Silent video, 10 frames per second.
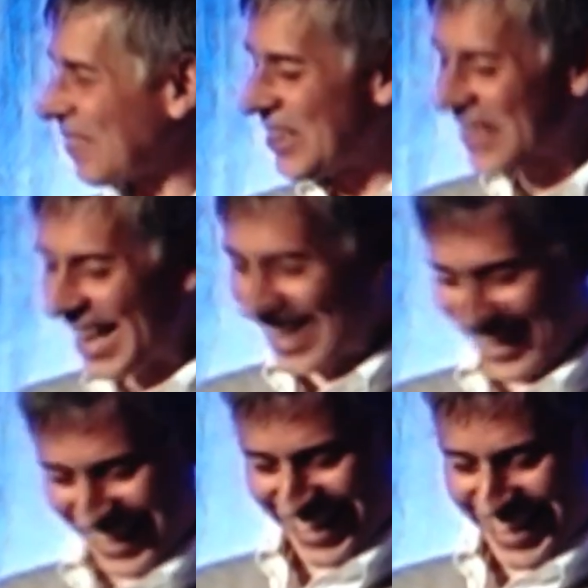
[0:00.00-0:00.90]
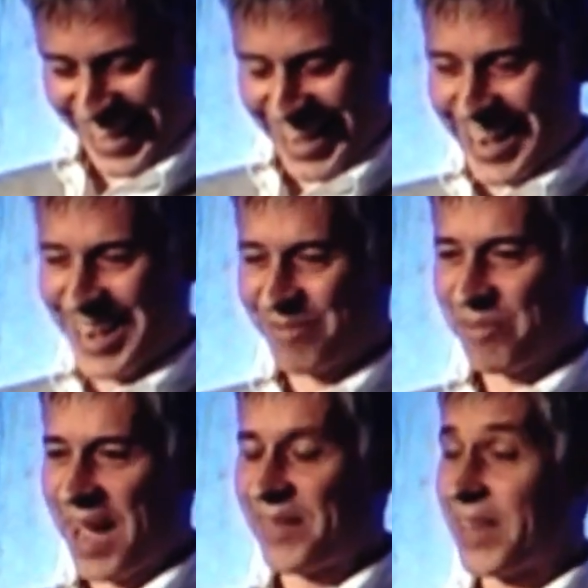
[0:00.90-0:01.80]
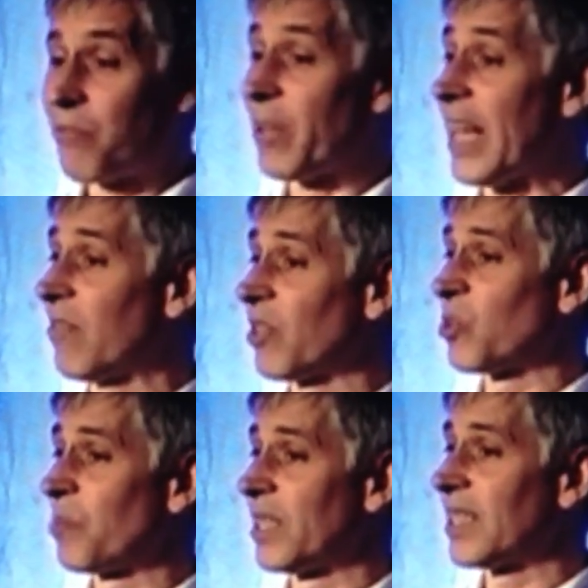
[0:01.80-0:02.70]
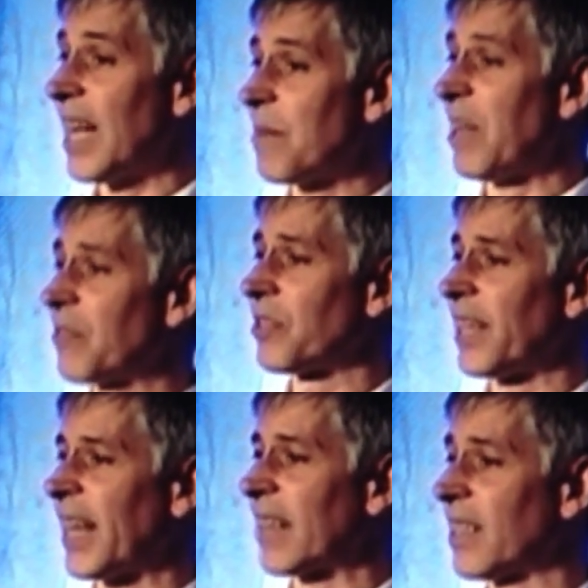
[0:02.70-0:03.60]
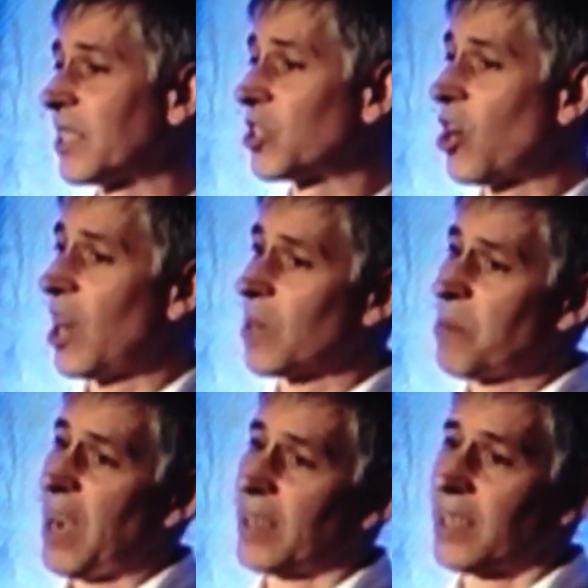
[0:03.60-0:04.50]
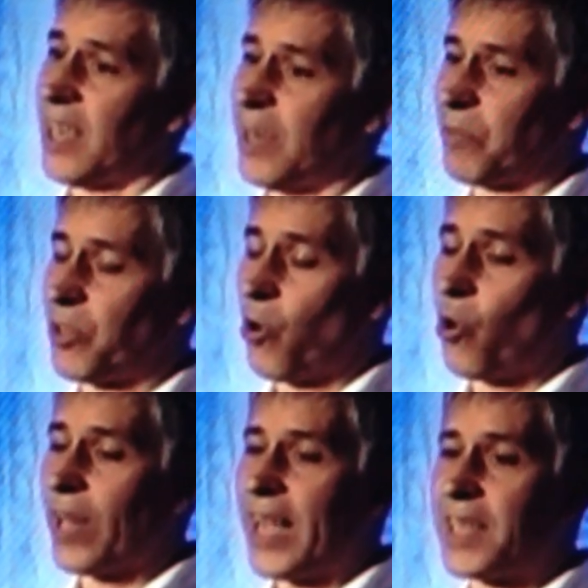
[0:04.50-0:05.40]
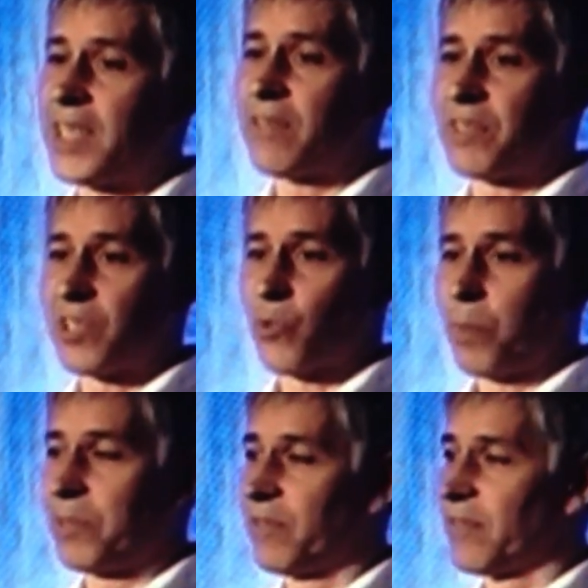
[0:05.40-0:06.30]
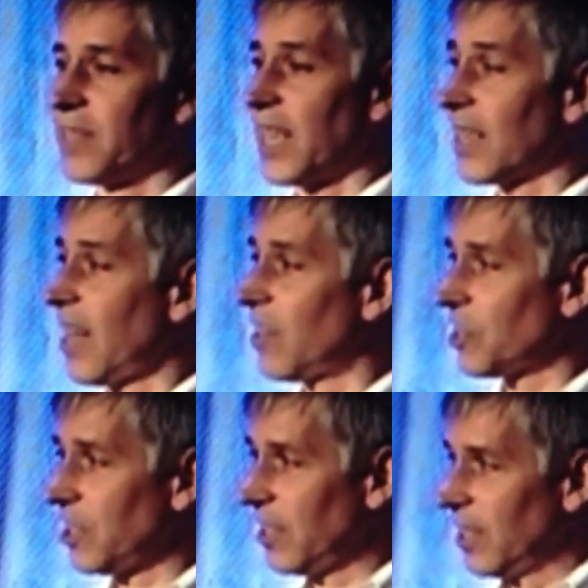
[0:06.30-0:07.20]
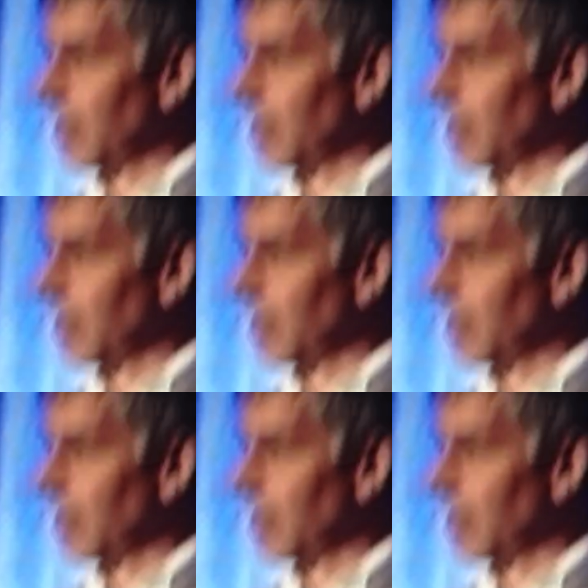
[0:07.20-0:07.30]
Okay? And then if we have a little bit of time after that, I'd like to talk about the whole idea of disruptive technology